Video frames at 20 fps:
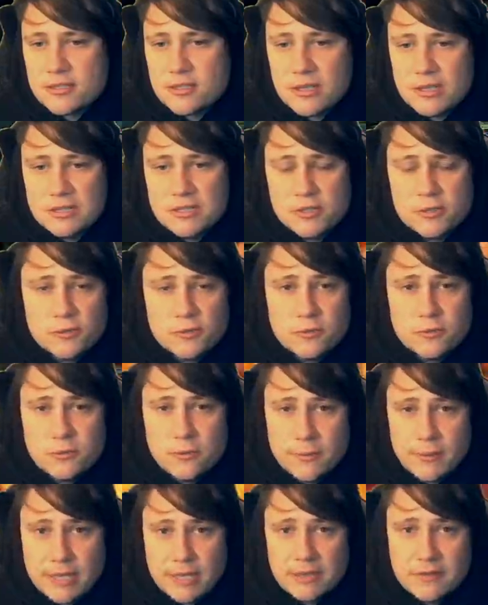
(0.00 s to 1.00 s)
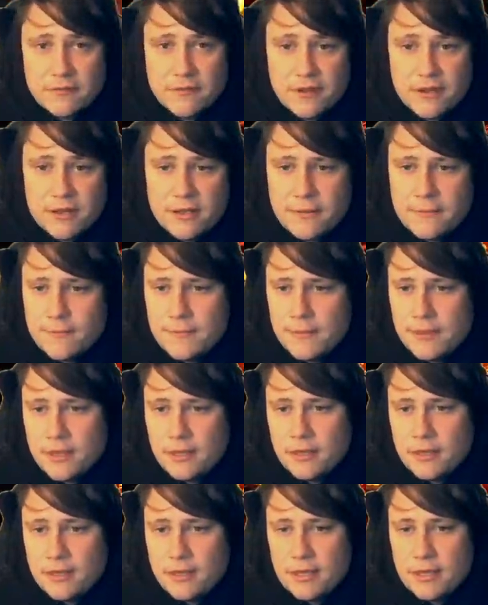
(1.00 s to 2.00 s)
32 Magnify.
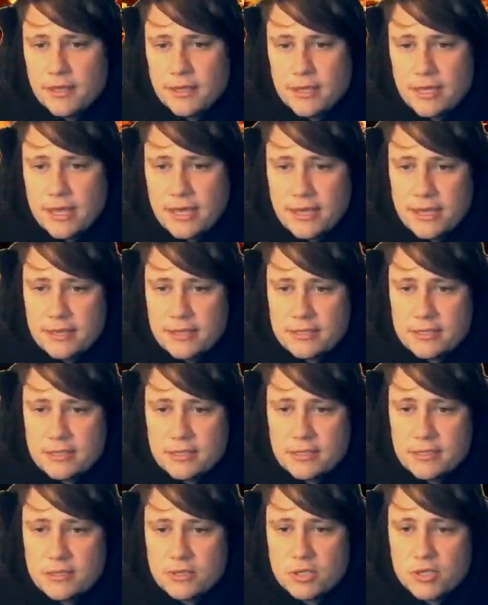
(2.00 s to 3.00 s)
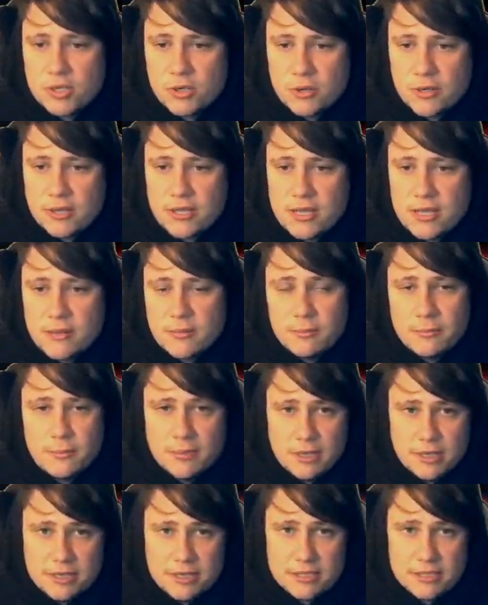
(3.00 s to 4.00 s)
It has Sherking
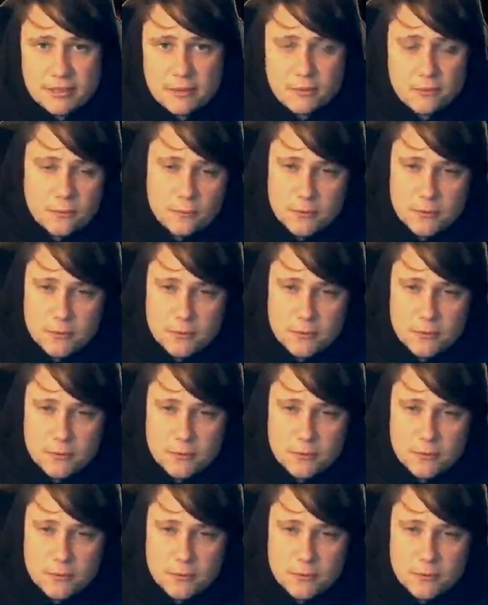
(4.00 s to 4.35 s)
Blessing,